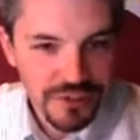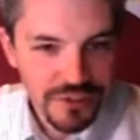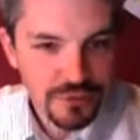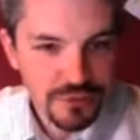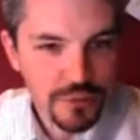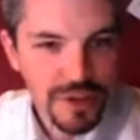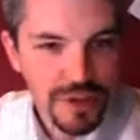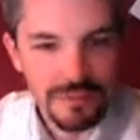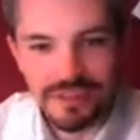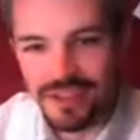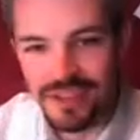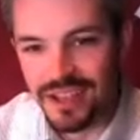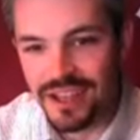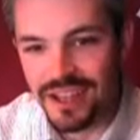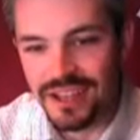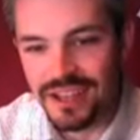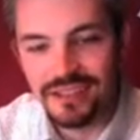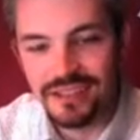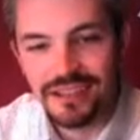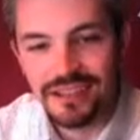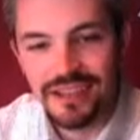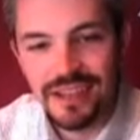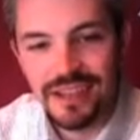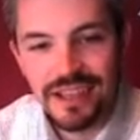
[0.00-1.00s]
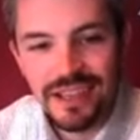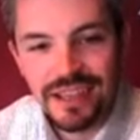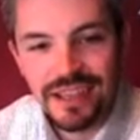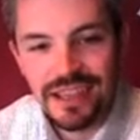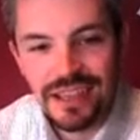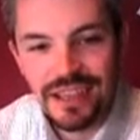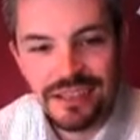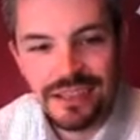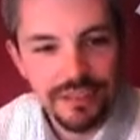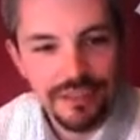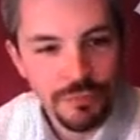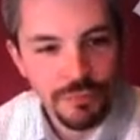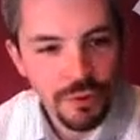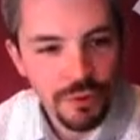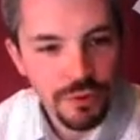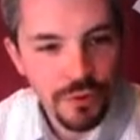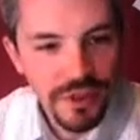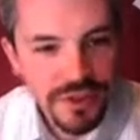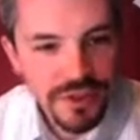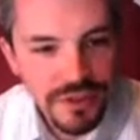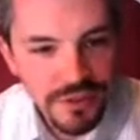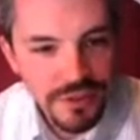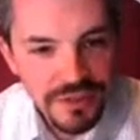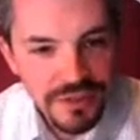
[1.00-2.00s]
your websites, in an
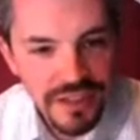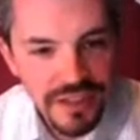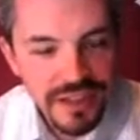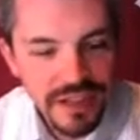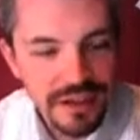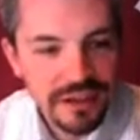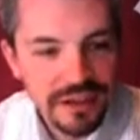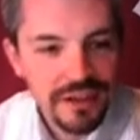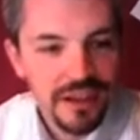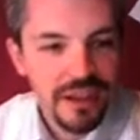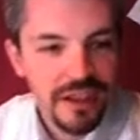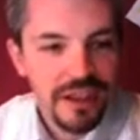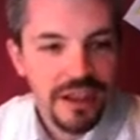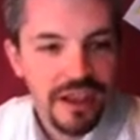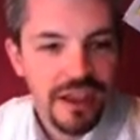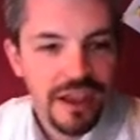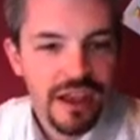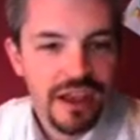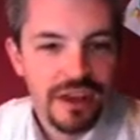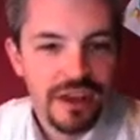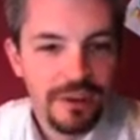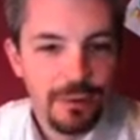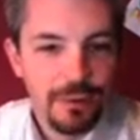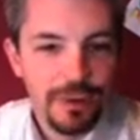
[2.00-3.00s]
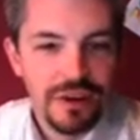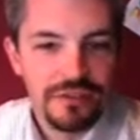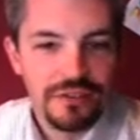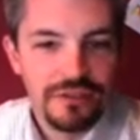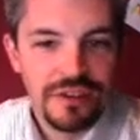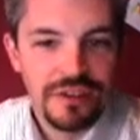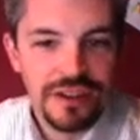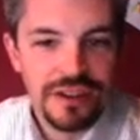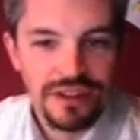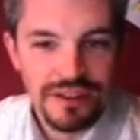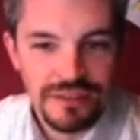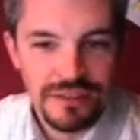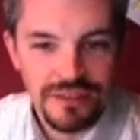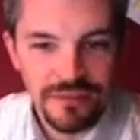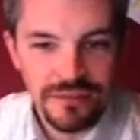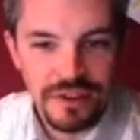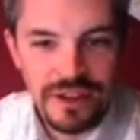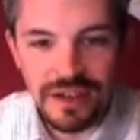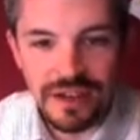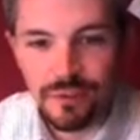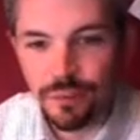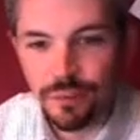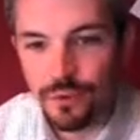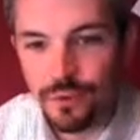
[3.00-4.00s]
employee newsletter, whatever it is. It's
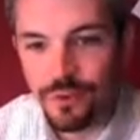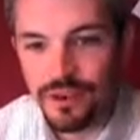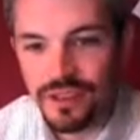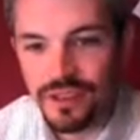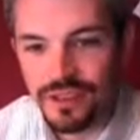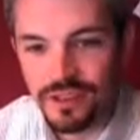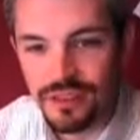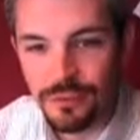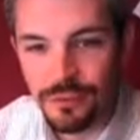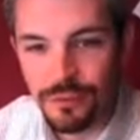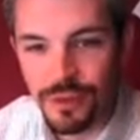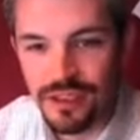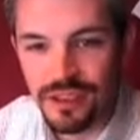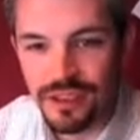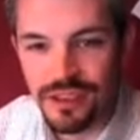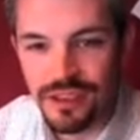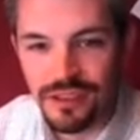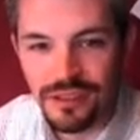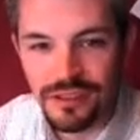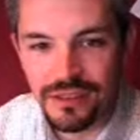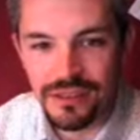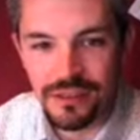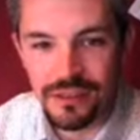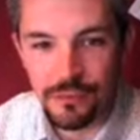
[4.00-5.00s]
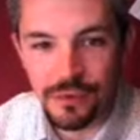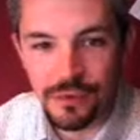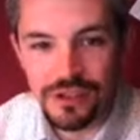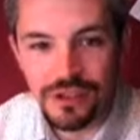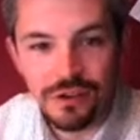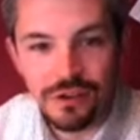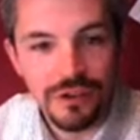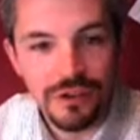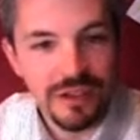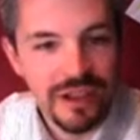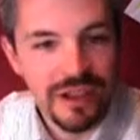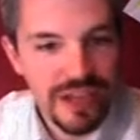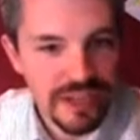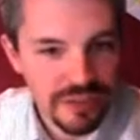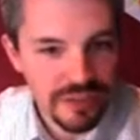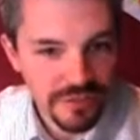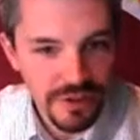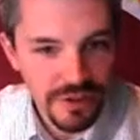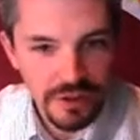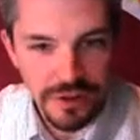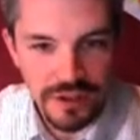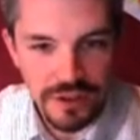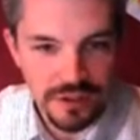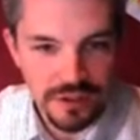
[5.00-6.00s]
very important that we utilize
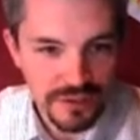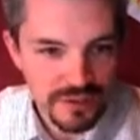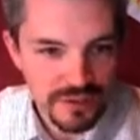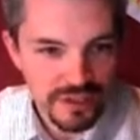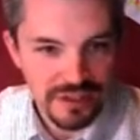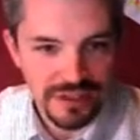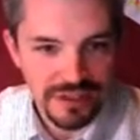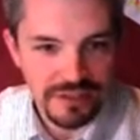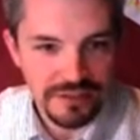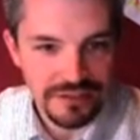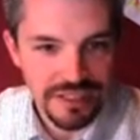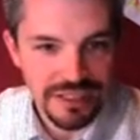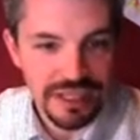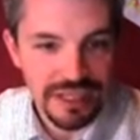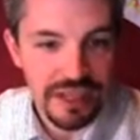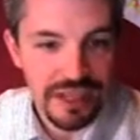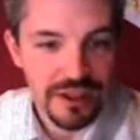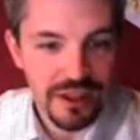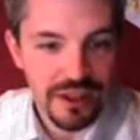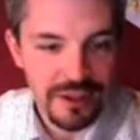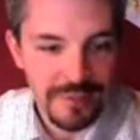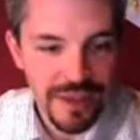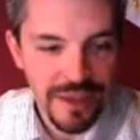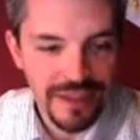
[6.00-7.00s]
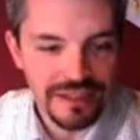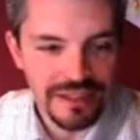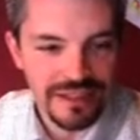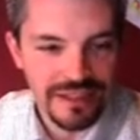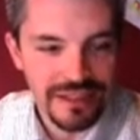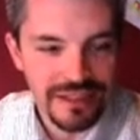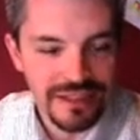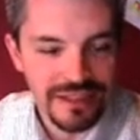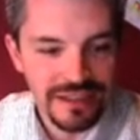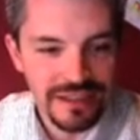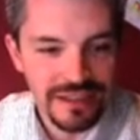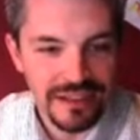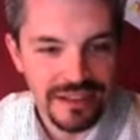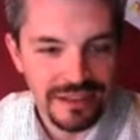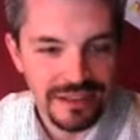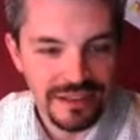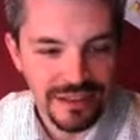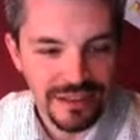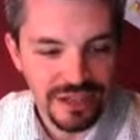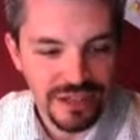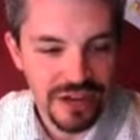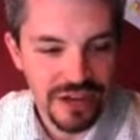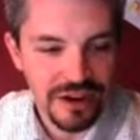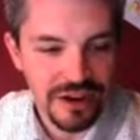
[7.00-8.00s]
photos to tell our message and to
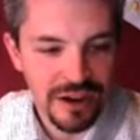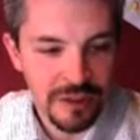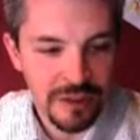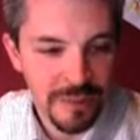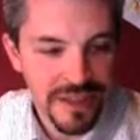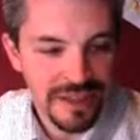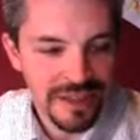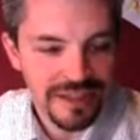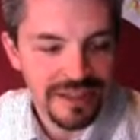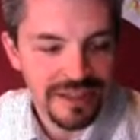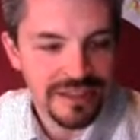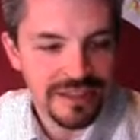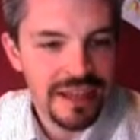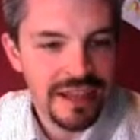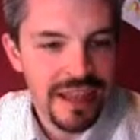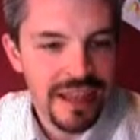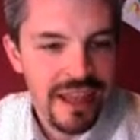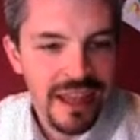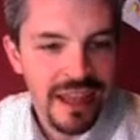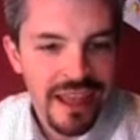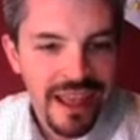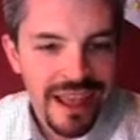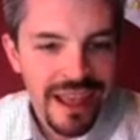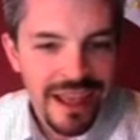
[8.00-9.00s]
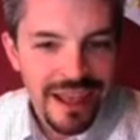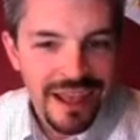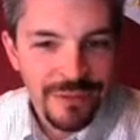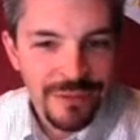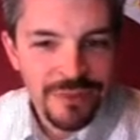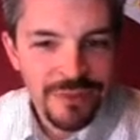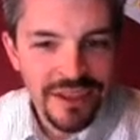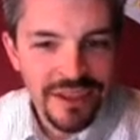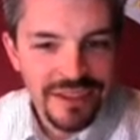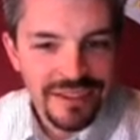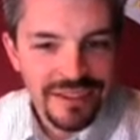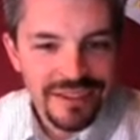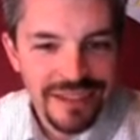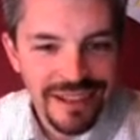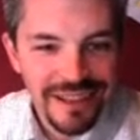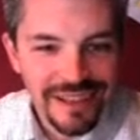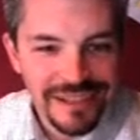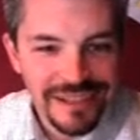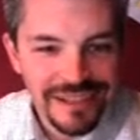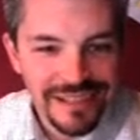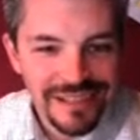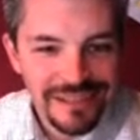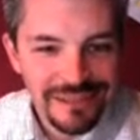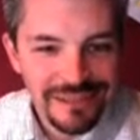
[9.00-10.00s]
share our message. But
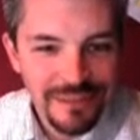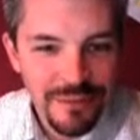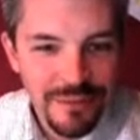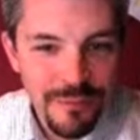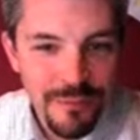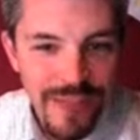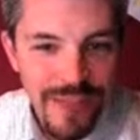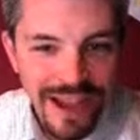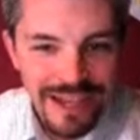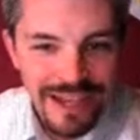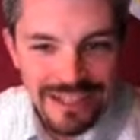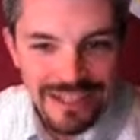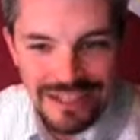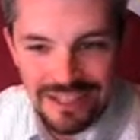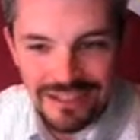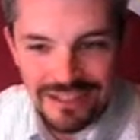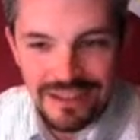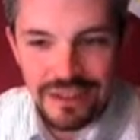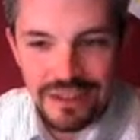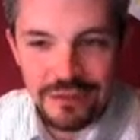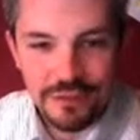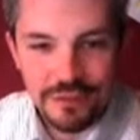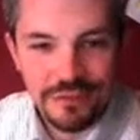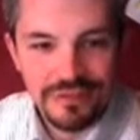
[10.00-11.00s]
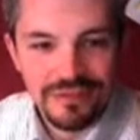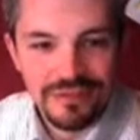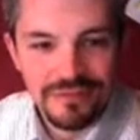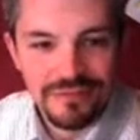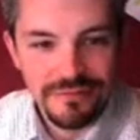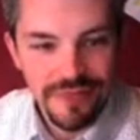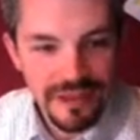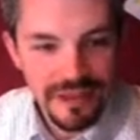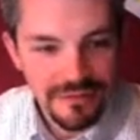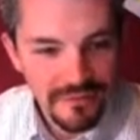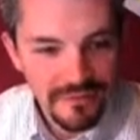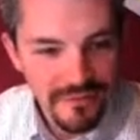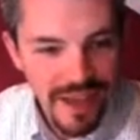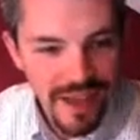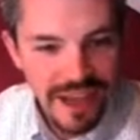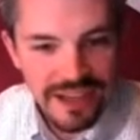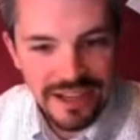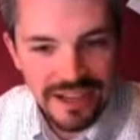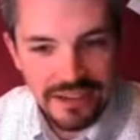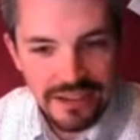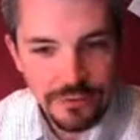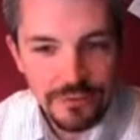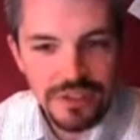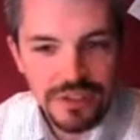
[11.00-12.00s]
managing those and
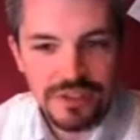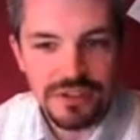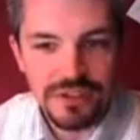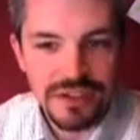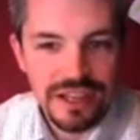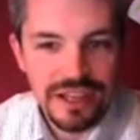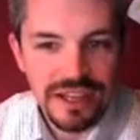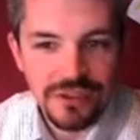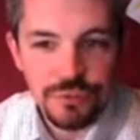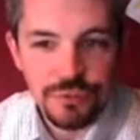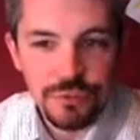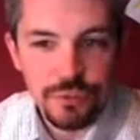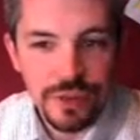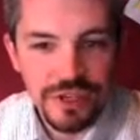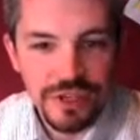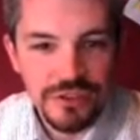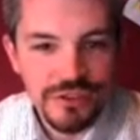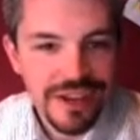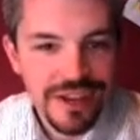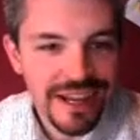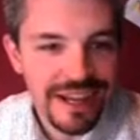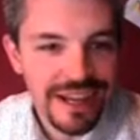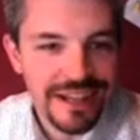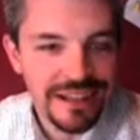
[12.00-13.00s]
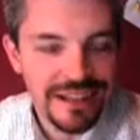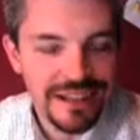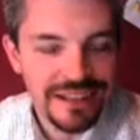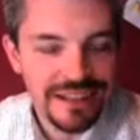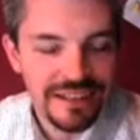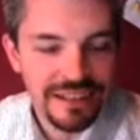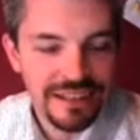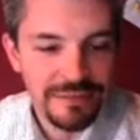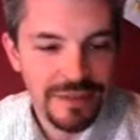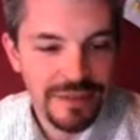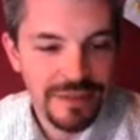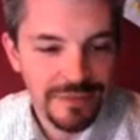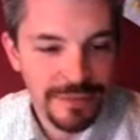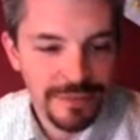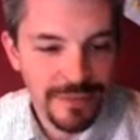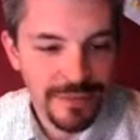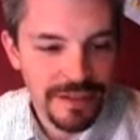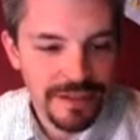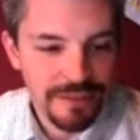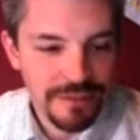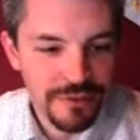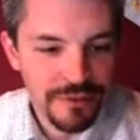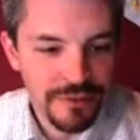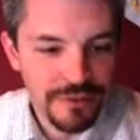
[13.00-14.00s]
finding what you need when you need it can sometimes be
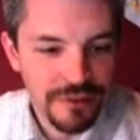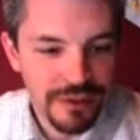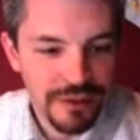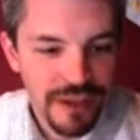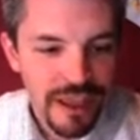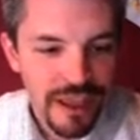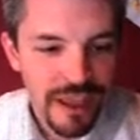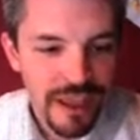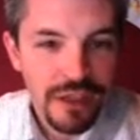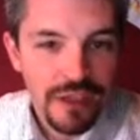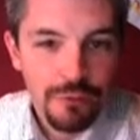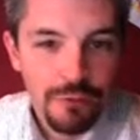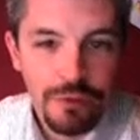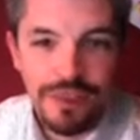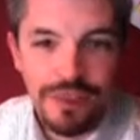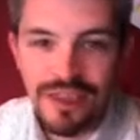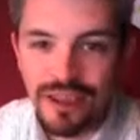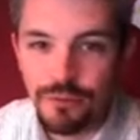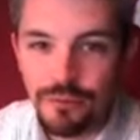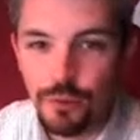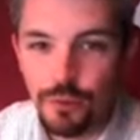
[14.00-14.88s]
difficult. We think